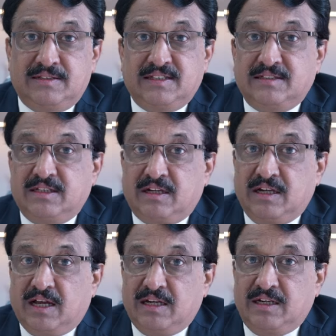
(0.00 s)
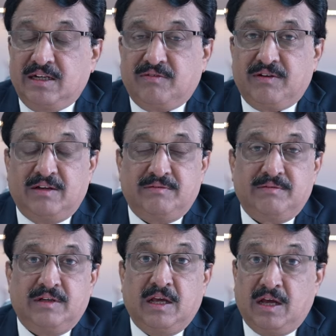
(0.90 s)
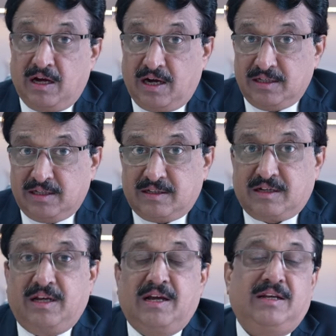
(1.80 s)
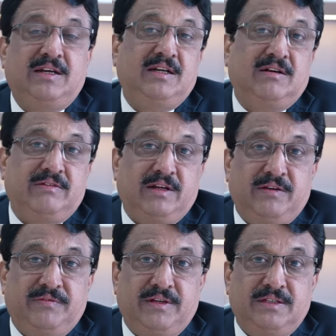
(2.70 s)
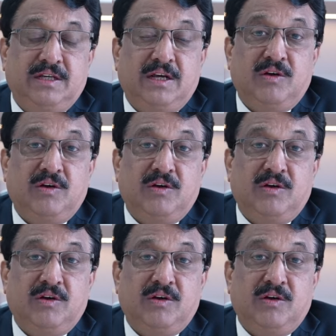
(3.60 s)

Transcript: is the reality of life. Another reality of life is